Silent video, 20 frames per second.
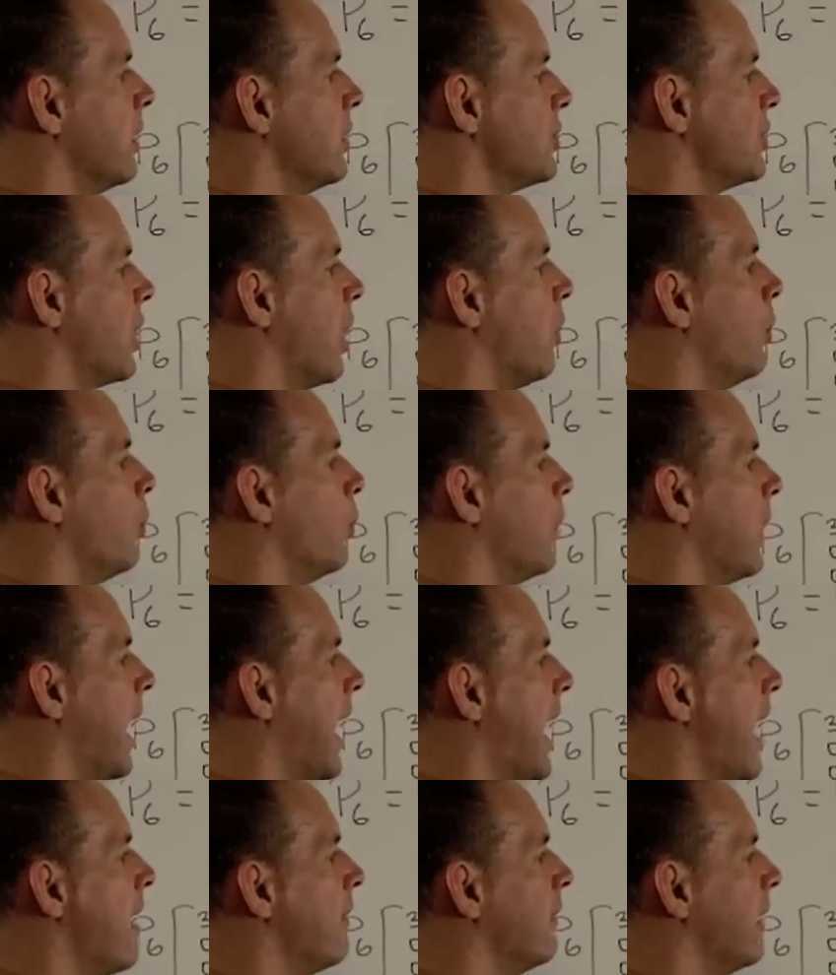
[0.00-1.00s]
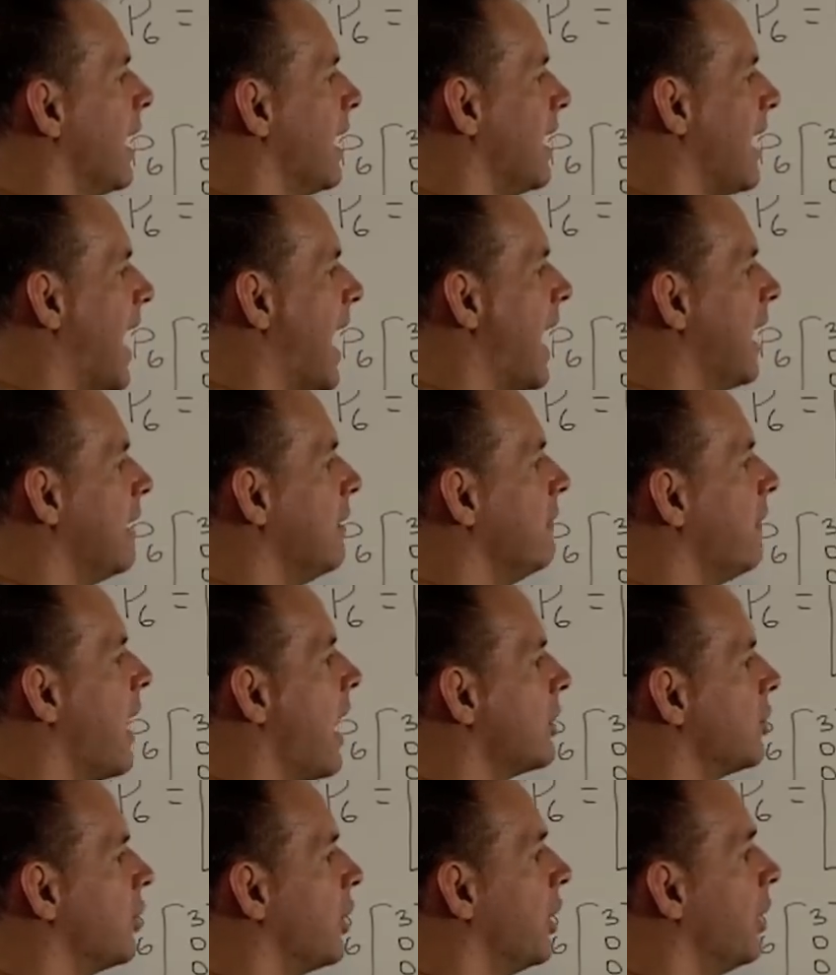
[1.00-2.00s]
So we have an
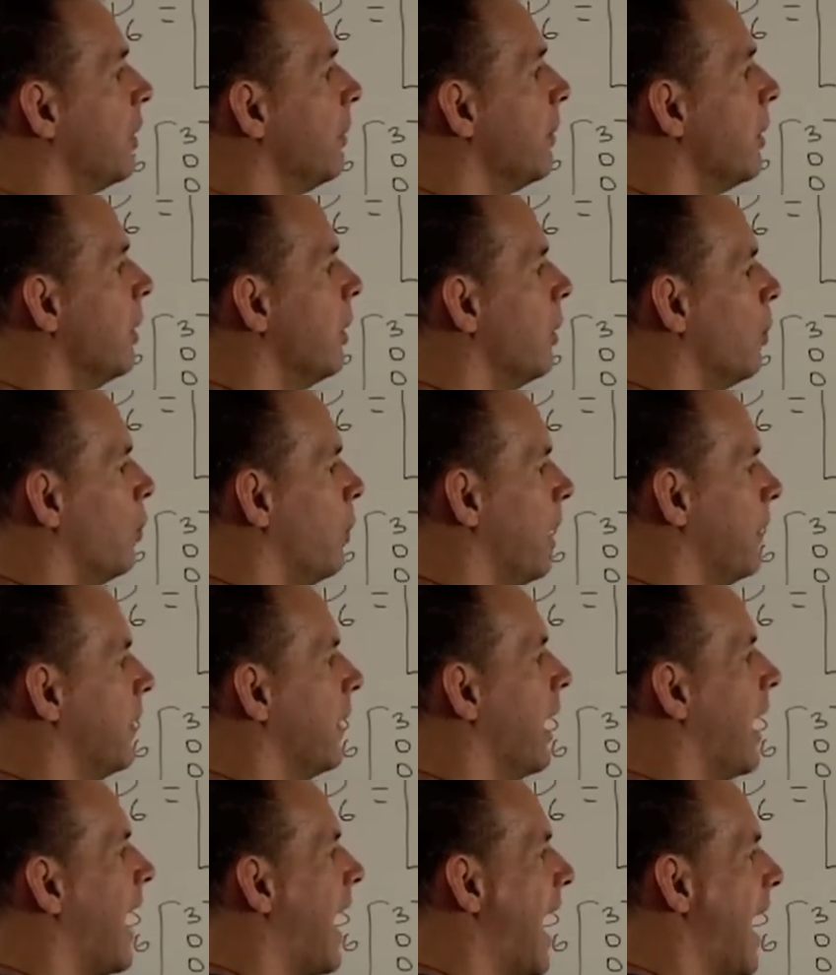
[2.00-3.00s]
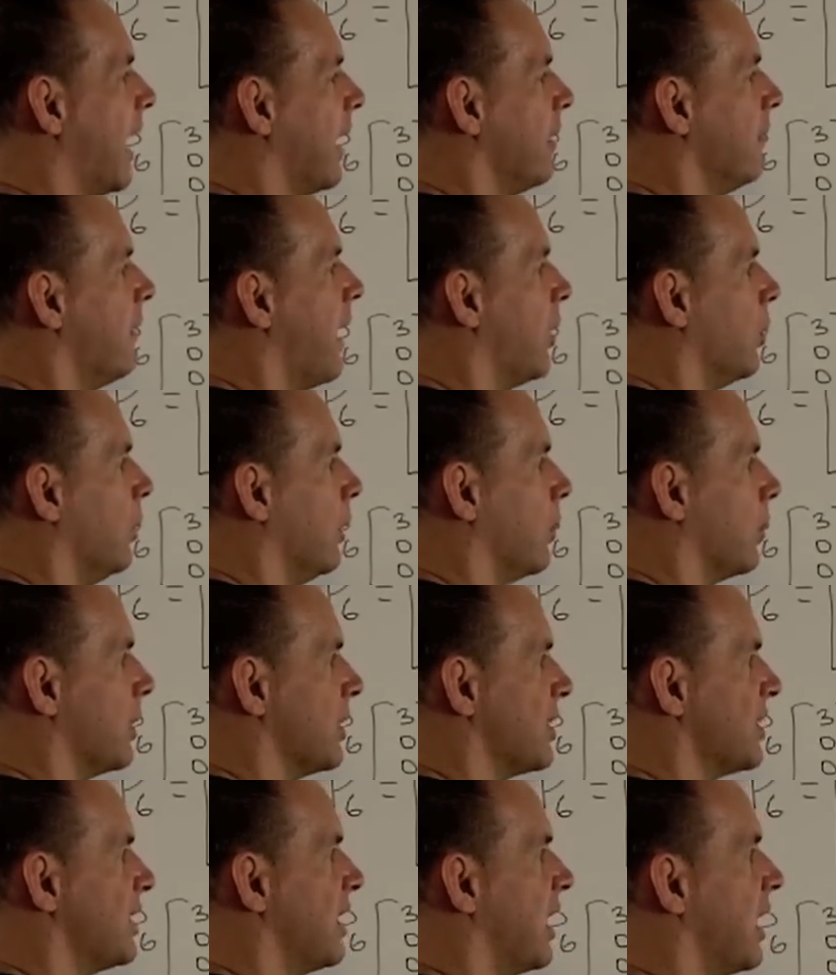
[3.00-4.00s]
eigenvector with eigenvalue equal to
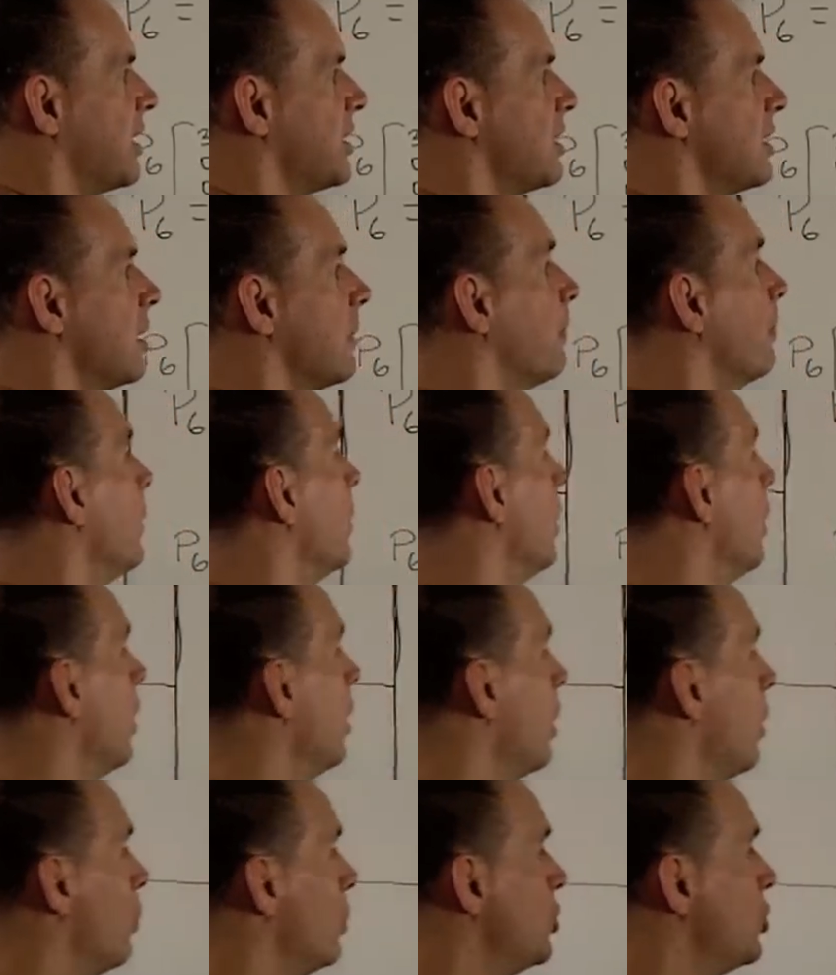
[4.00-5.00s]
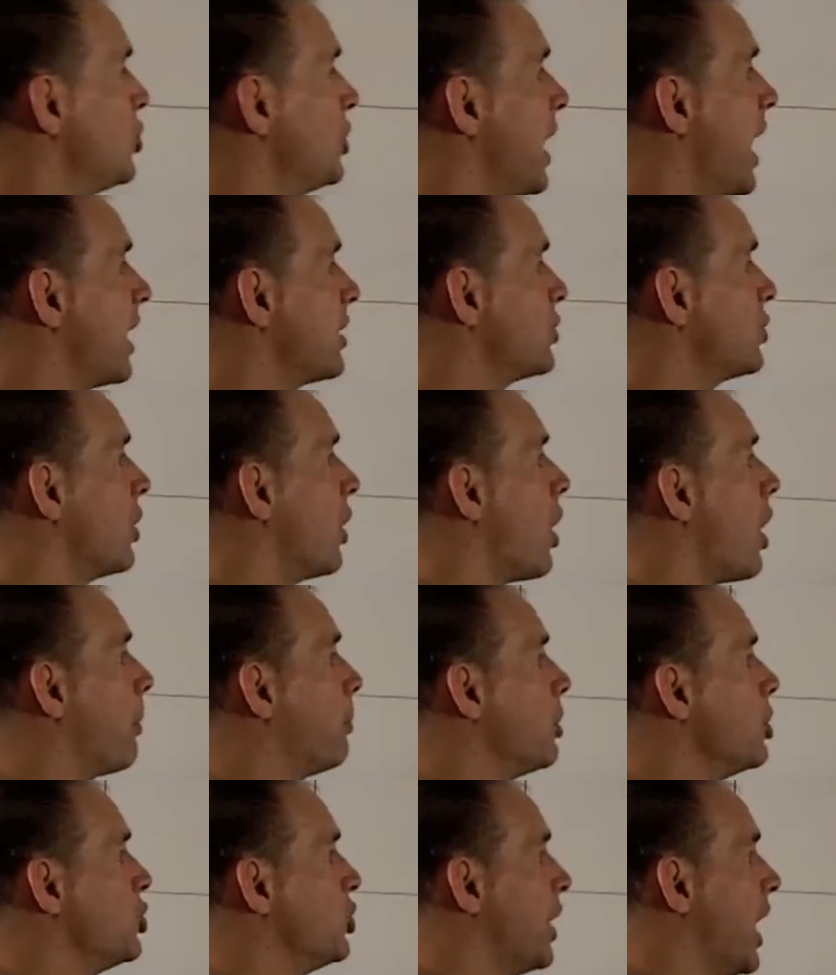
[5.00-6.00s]
6, which checks our
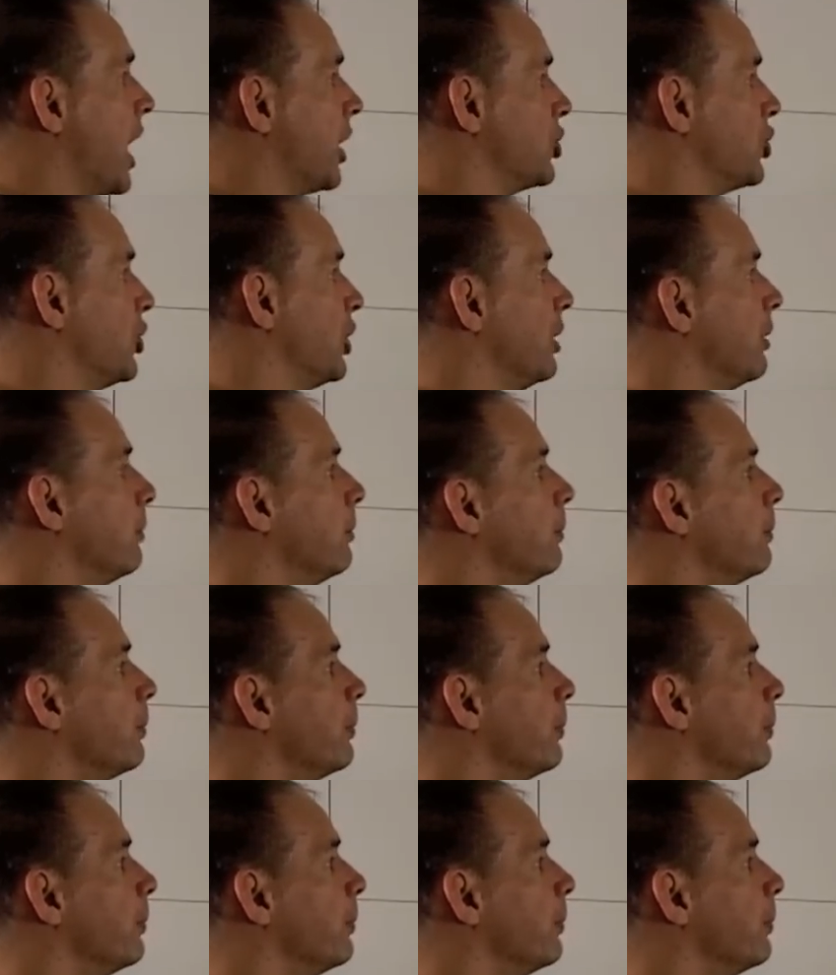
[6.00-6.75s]
projection.